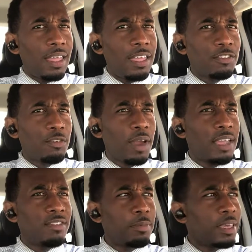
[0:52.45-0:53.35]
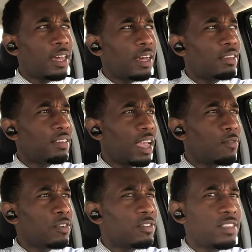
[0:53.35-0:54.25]
it's crazy because
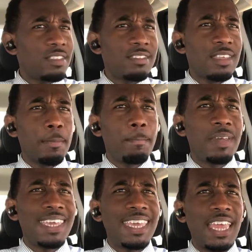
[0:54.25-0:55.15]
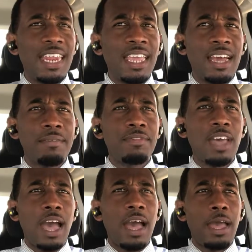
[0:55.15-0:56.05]
ever since the beginning of
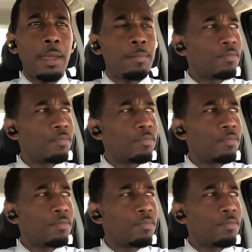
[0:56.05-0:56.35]
time,